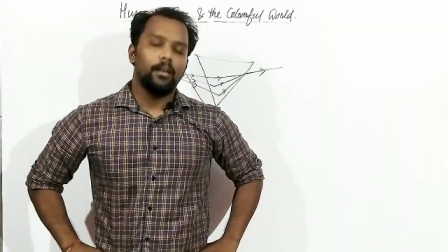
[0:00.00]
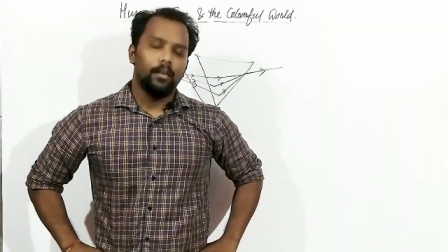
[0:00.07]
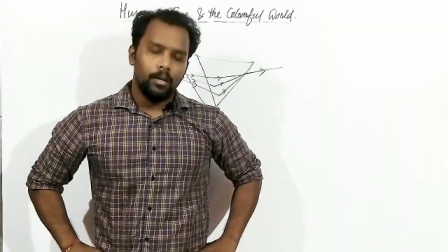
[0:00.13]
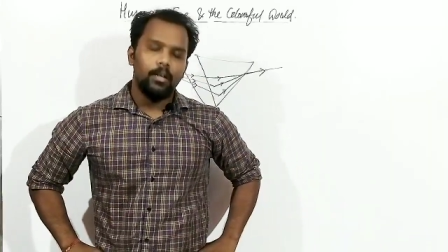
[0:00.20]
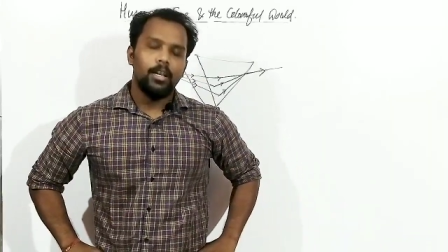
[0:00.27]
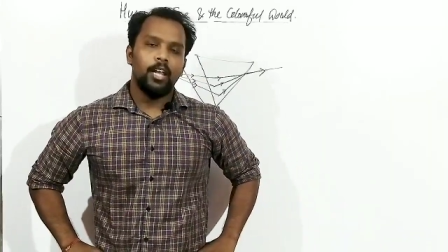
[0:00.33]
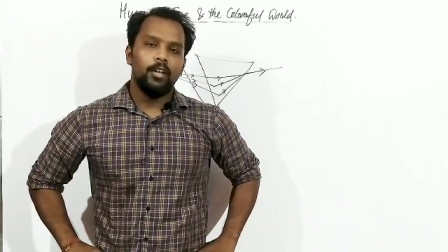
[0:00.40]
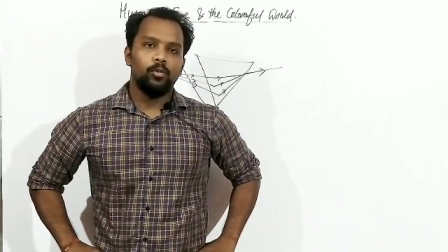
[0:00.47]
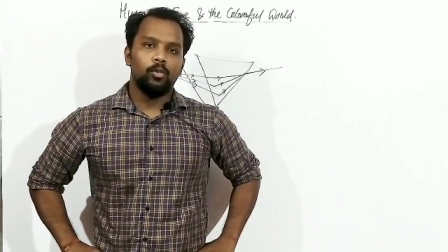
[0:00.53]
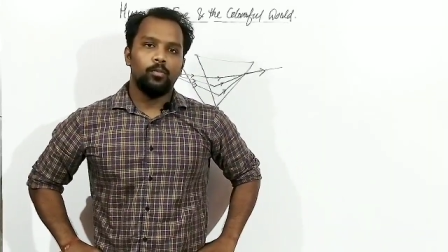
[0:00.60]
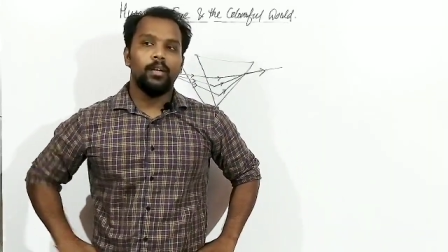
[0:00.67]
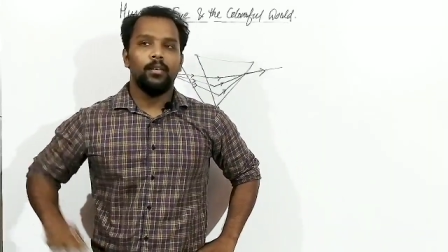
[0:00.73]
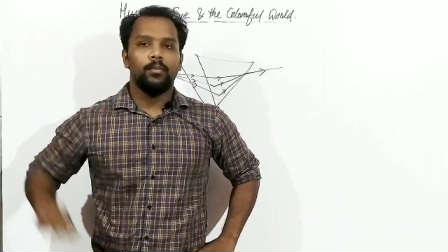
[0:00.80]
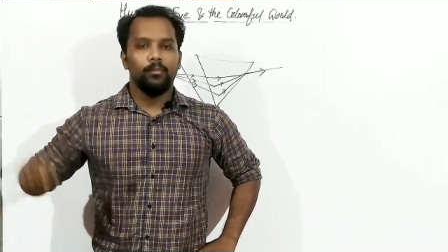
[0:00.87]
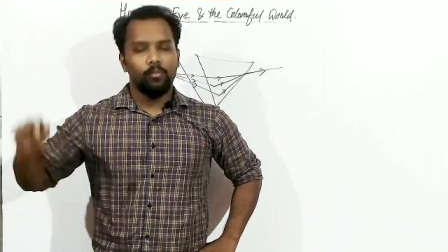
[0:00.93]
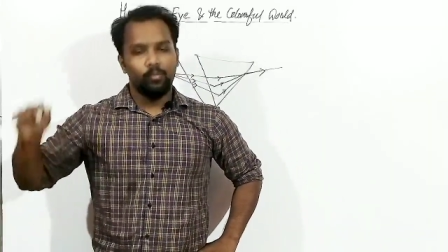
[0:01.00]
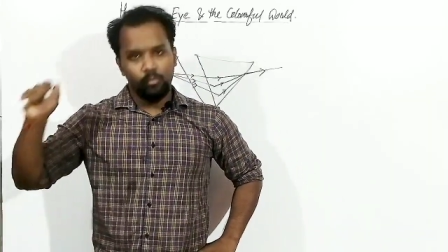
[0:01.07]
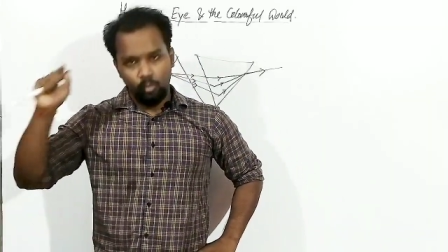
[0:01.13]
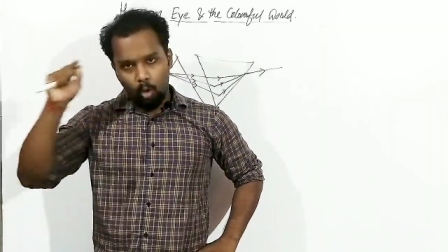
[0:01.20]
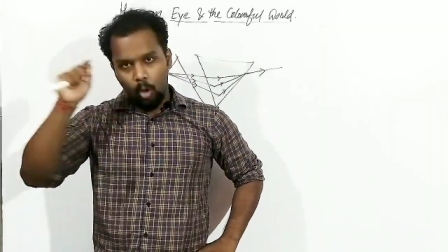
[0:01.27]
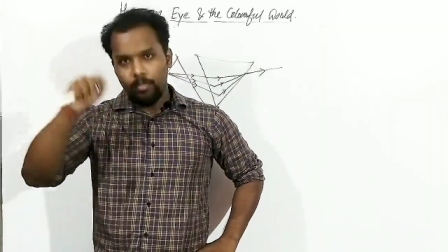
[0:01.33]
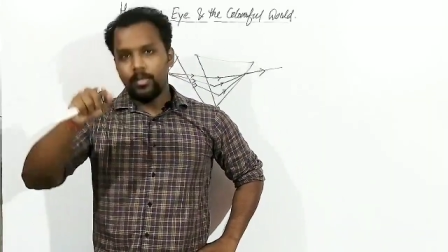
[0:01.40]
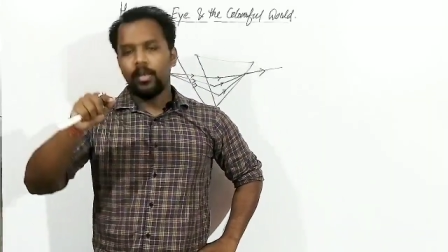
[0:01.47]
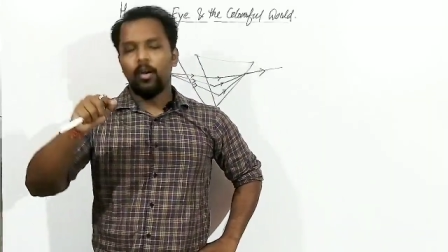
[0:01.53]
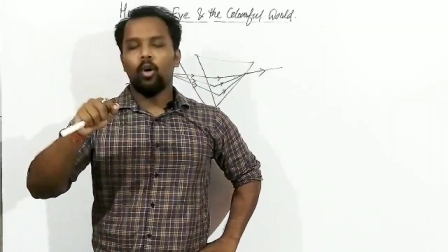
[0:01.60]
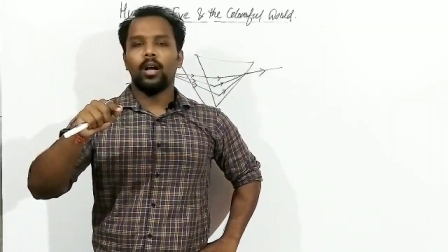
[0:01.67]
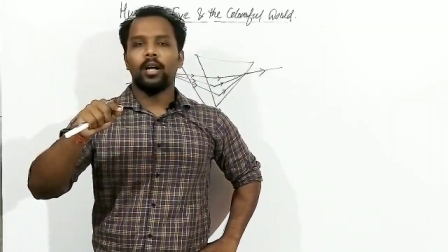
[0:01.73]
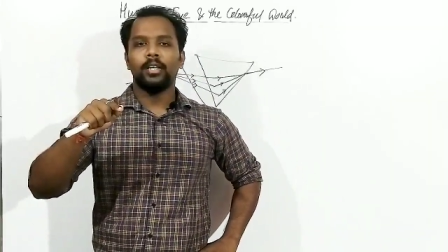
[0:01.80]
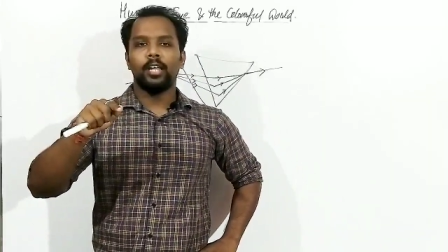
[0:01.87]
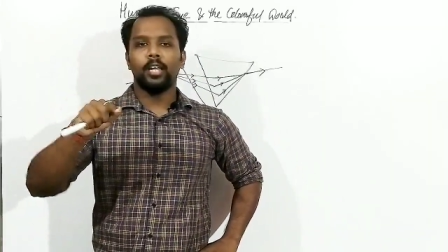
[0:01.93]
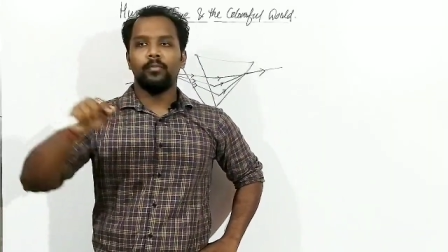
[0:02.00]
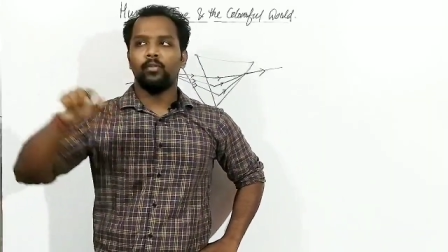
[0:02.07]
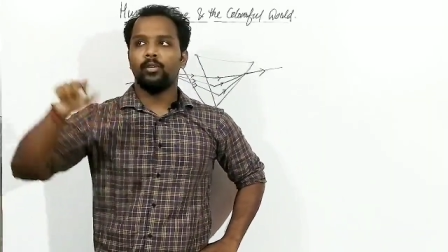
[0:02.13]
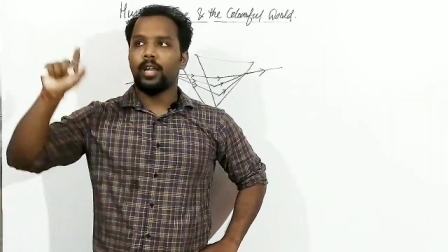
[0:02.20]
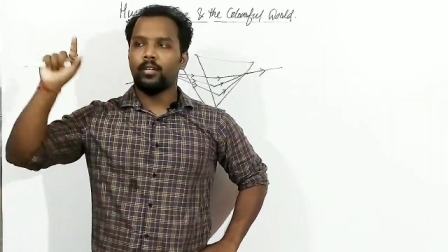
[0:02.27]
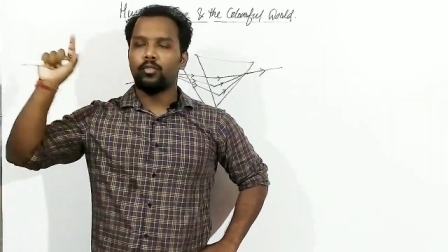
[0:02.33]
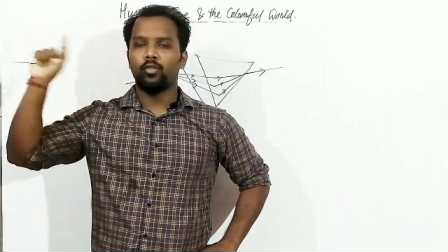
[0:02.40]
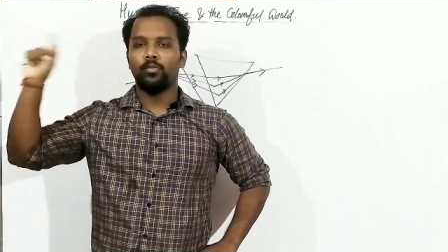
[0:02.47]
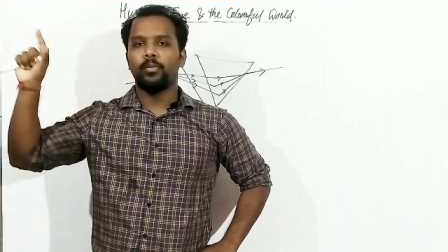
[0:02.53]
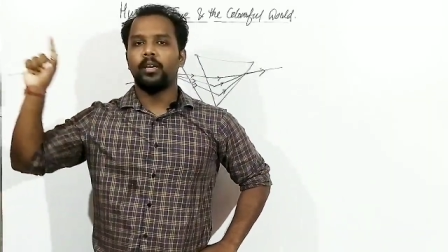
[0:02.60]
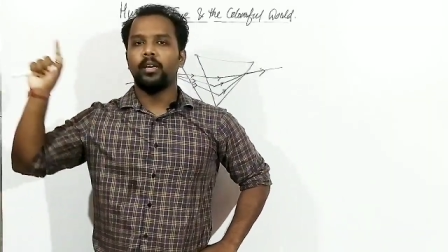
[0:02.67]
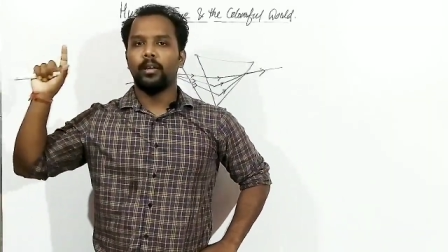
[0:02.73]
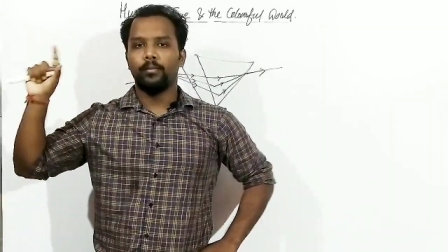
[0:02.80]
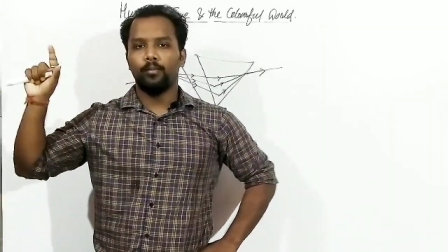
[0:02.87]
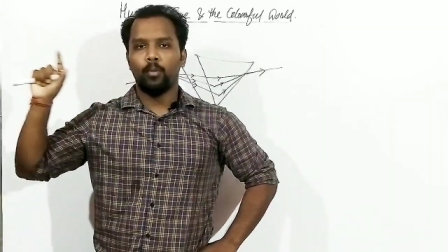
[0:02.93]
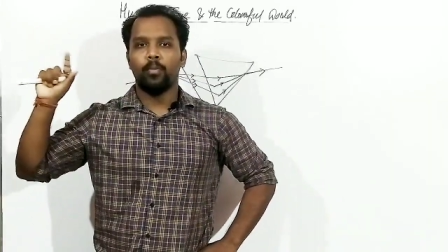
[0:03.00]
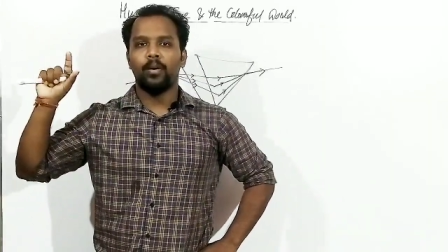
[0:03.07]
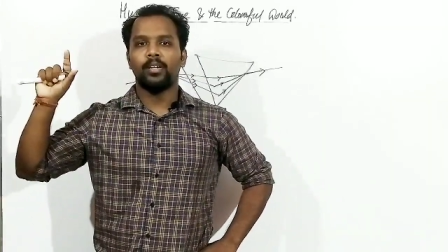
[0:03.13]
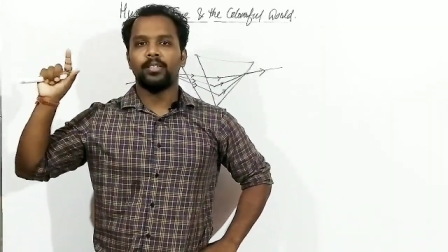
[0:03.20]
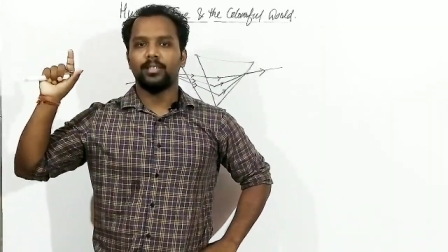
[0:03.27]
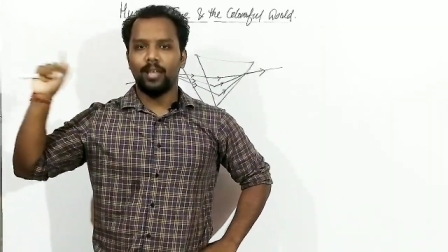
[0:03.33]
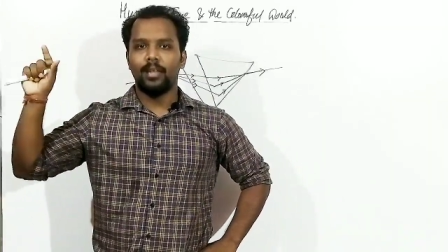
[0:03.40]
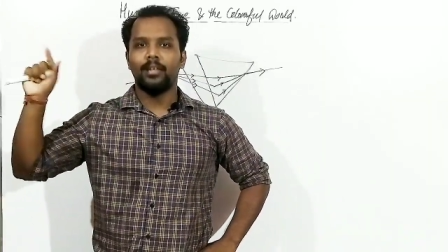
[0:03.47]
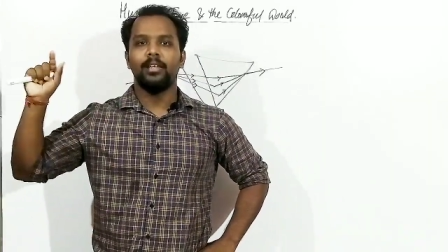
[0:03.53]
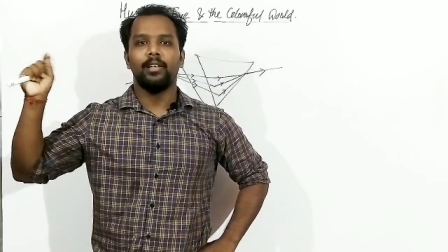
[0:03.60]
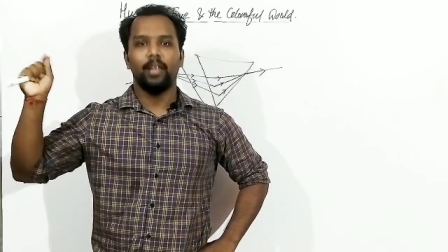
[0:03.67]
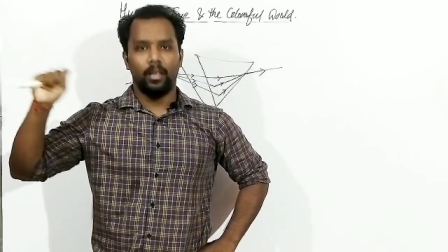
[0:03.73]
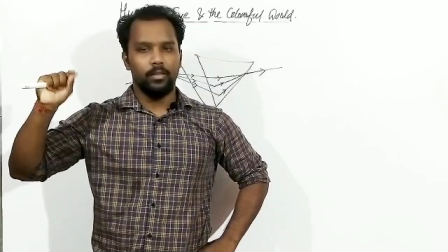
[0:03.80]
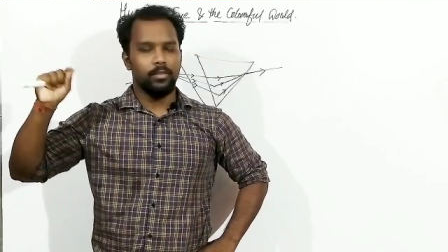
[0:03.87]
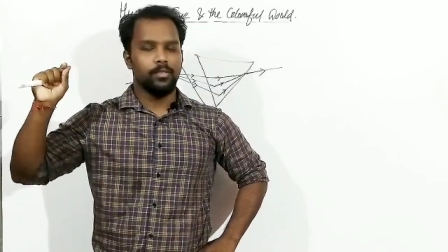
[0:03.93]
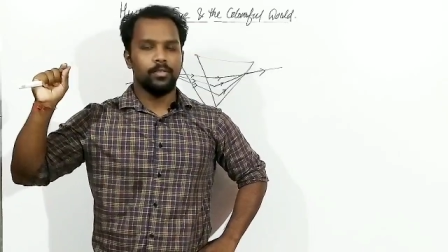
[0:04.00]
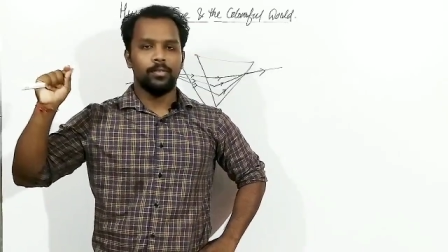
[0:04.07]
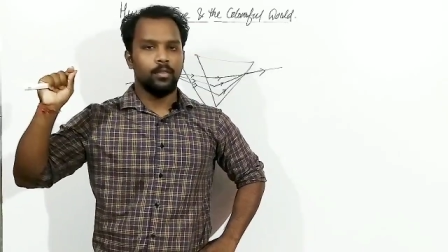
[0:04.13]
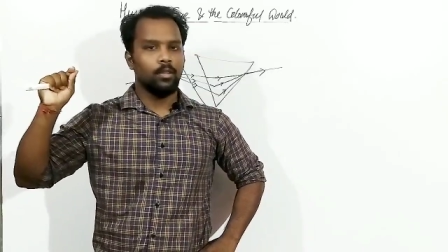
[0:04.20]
Rainbow. But to occur the rainbow, there should be a proper sunny rays.